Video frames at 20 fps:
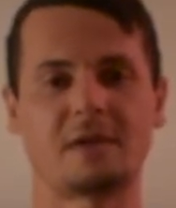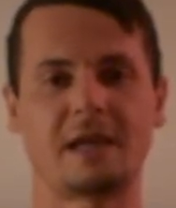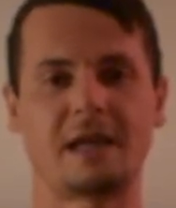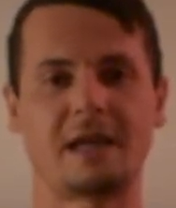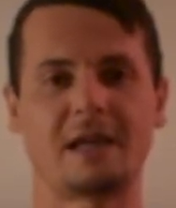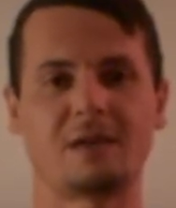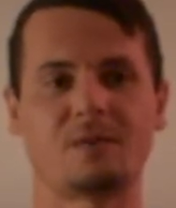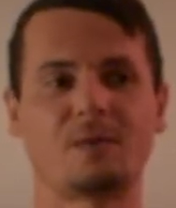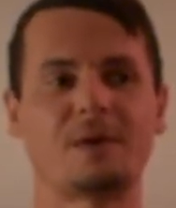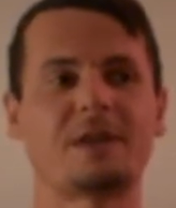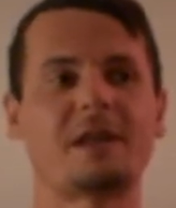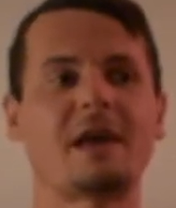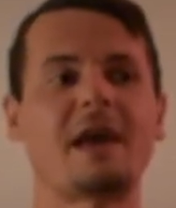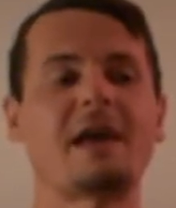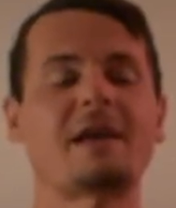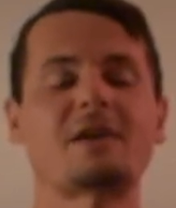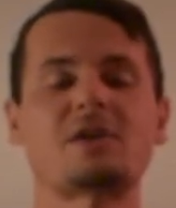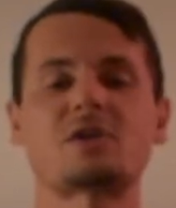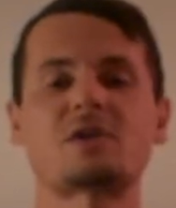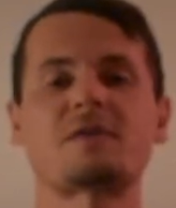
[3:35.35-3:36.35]
And when the
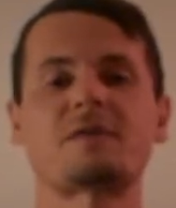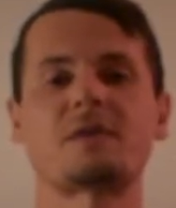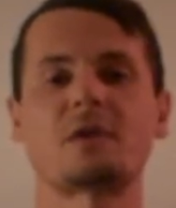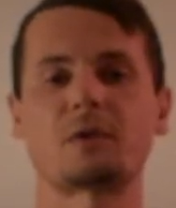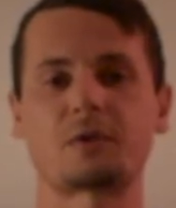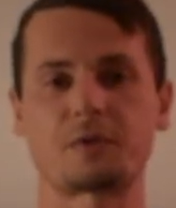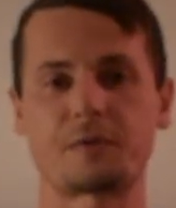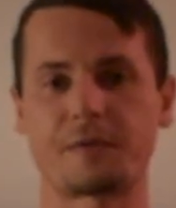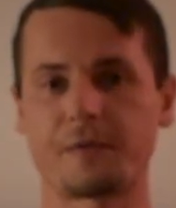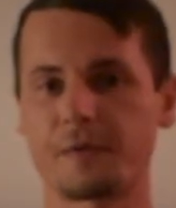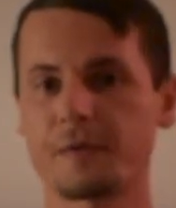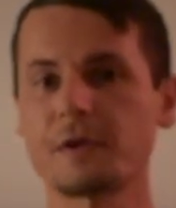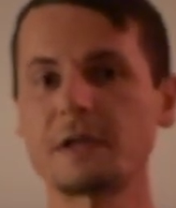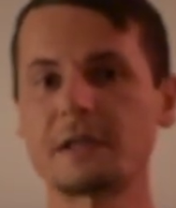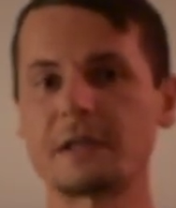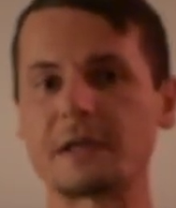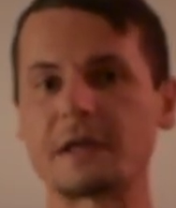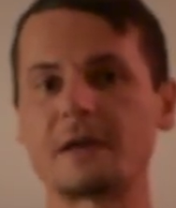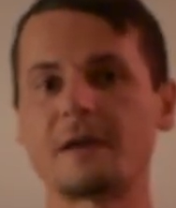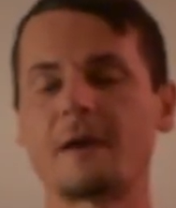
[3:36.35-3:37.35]
energy flows
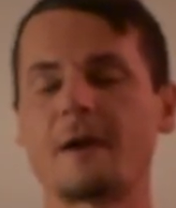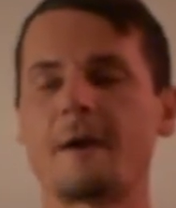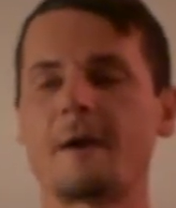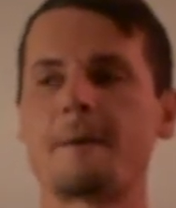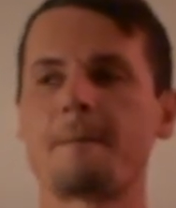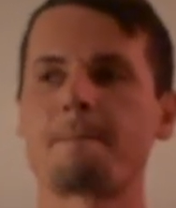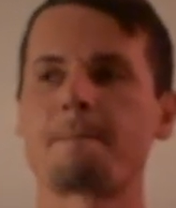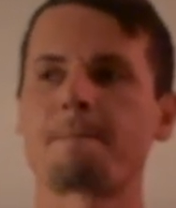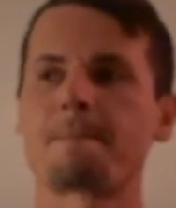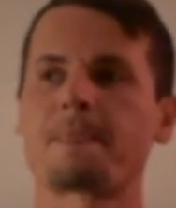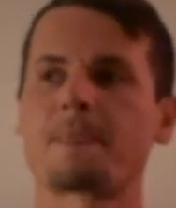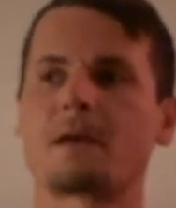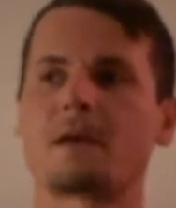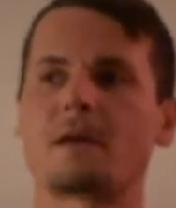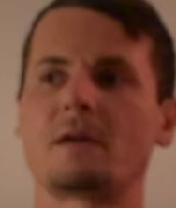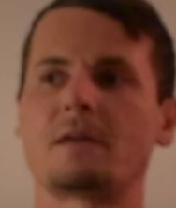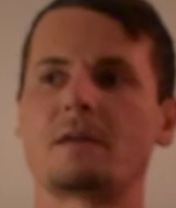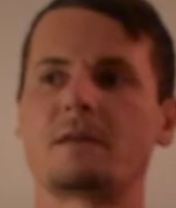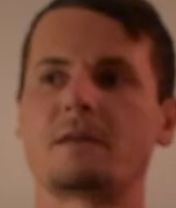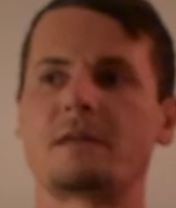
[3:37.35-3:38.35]
freely,
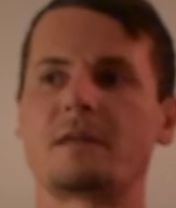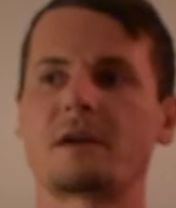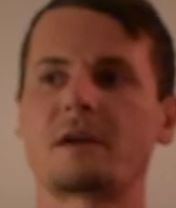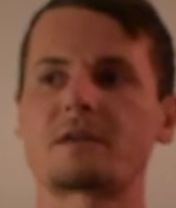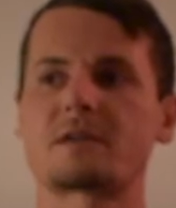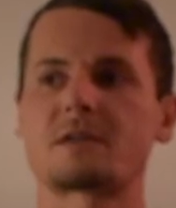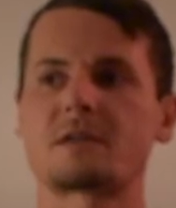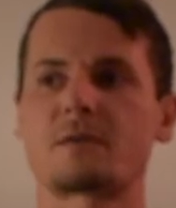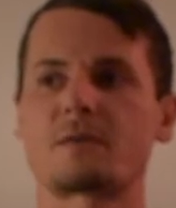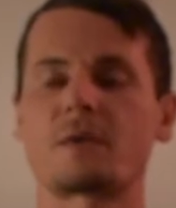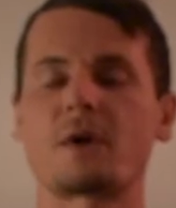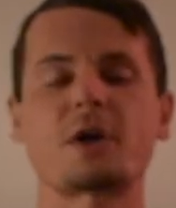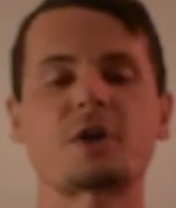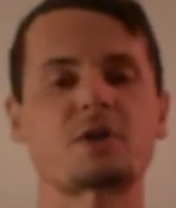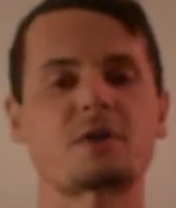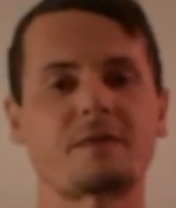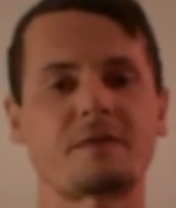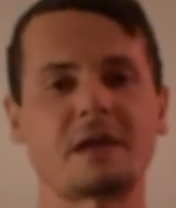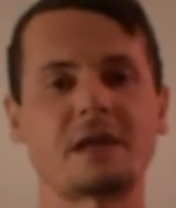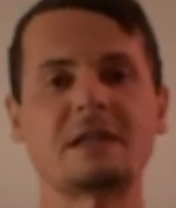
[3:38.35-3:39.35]
there's a
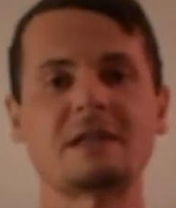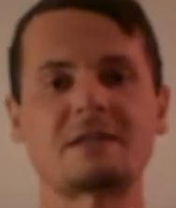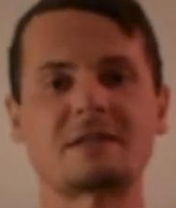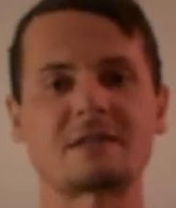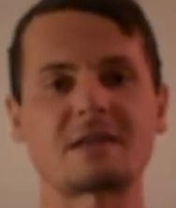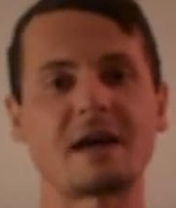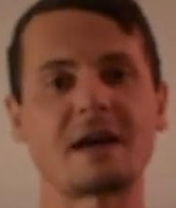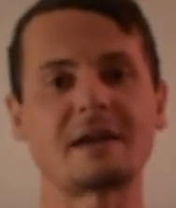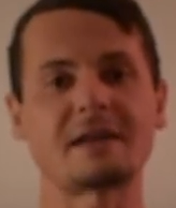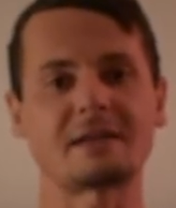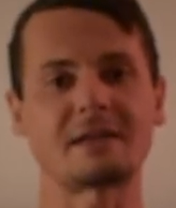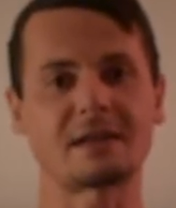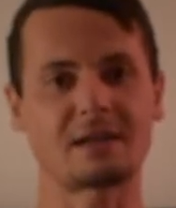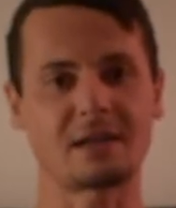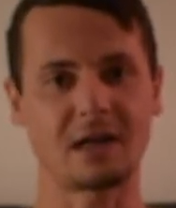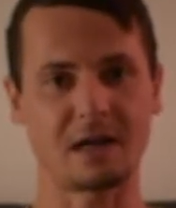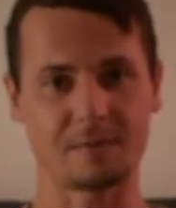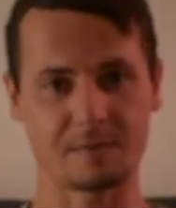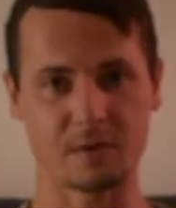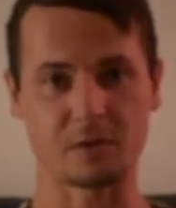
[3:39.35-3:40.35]
rush of insight that
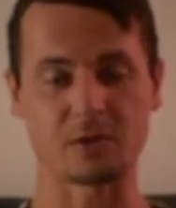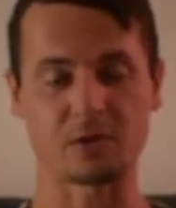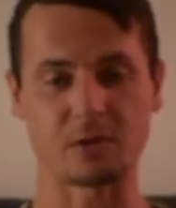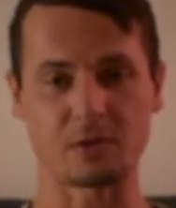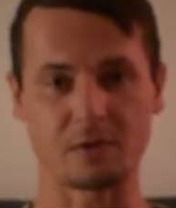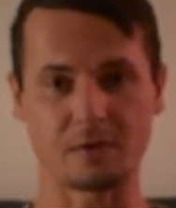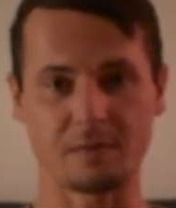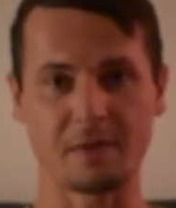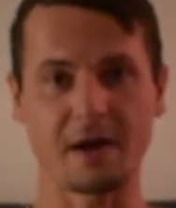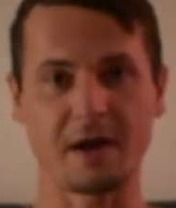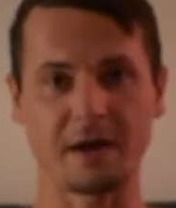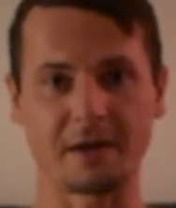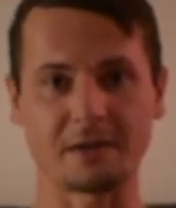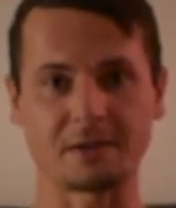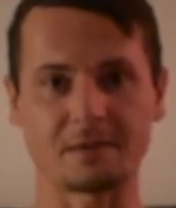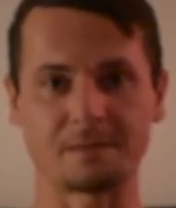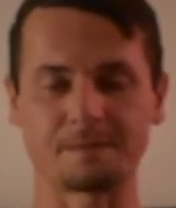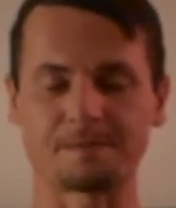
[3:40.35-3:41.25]
comes into your mind.